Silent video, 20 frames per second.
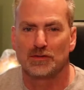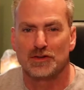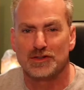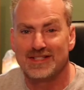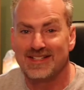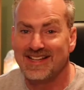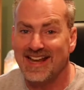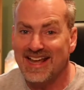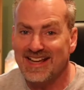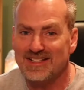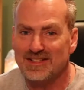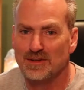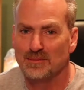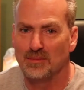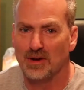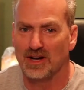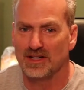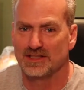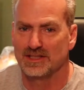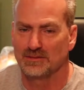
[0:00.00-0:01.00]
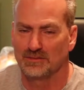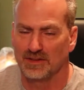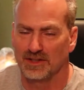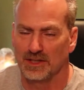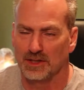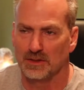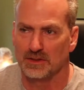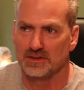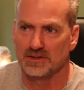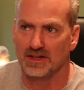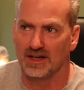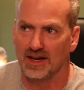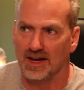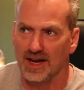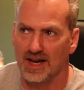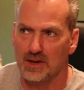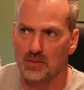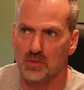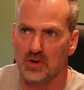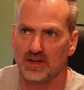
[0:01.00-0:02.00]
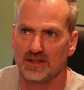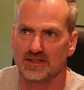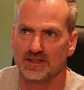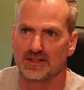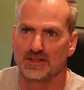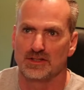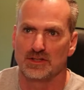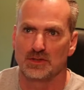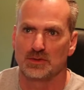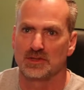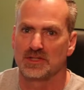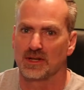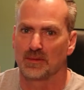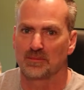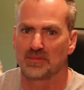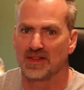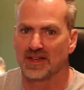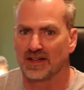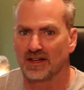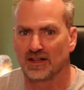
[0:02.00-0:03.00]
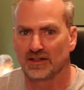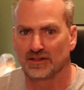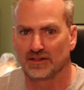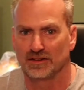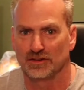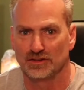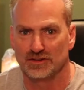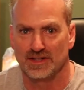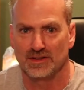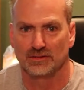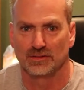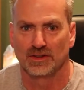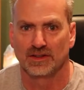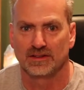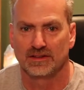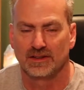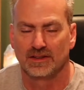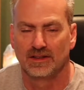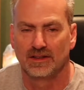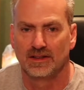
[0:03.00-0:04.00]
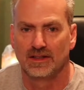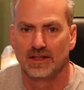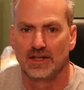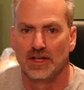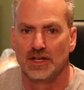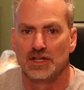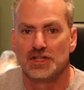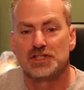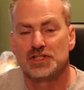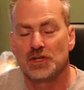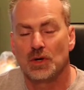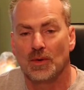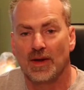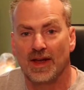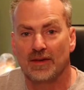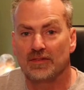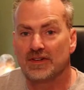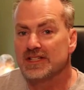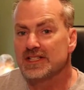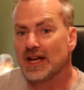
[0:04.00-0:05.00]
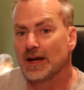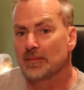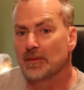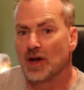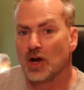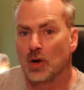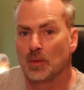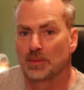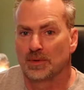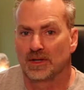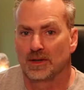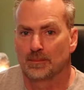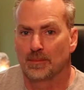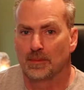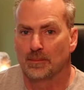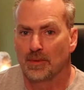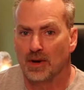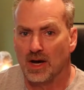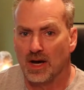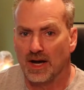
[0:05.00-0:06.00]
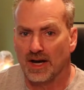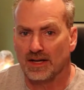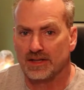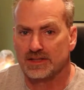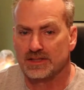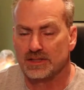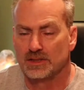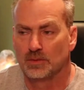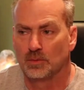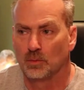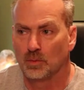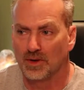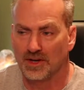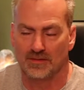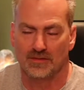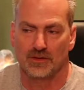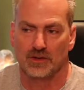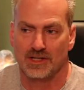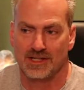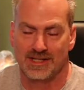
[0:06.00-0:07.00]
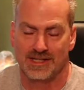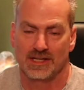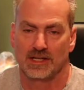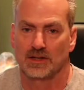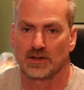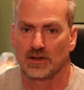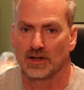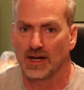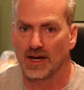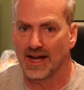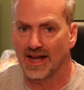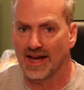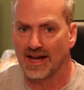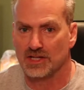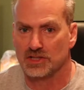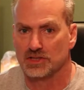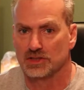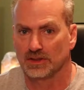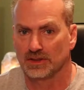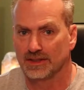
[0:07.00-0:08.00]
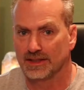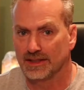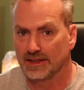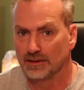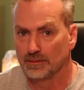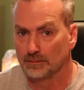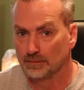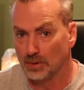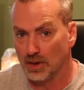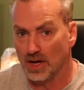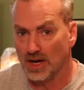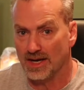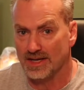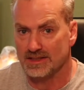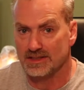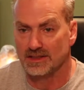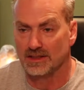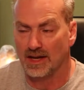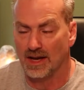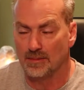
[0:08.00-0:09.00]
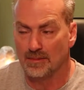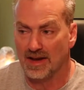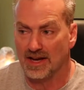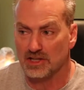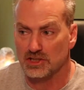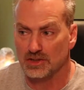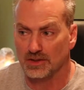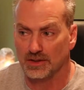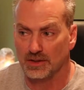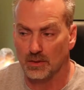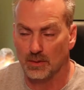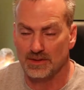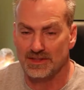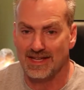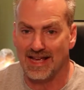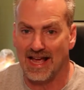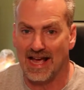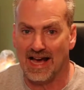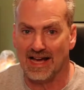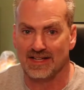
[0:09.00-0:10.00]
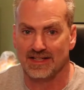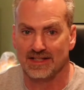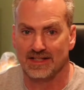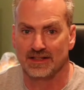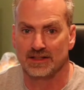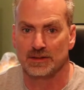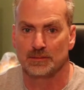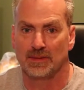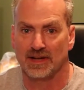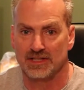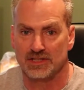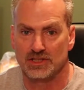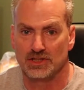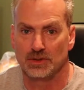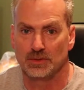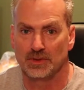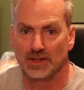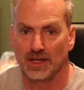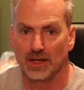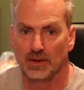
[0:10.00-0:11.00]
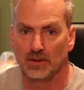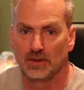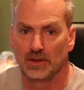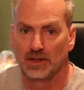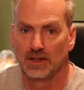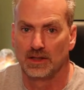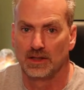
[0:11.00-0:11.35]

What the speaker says: for today's unboxing videos, I wanted to do something a little different. So every time I open up a box, whatever gear I actually bought, I'm actually going to add it into my studio.